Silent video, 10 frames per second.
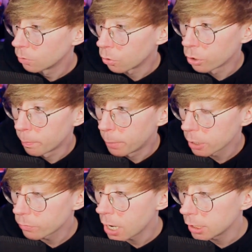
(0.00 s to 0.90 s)
or
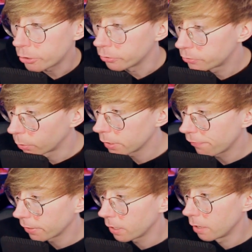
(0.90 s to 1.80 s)
Buck Rogers,
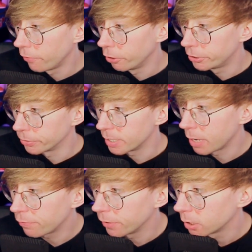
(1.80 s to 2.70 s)
25th Anniversary
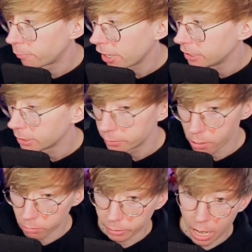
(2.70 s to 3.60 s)
by Philip Francis Nolan.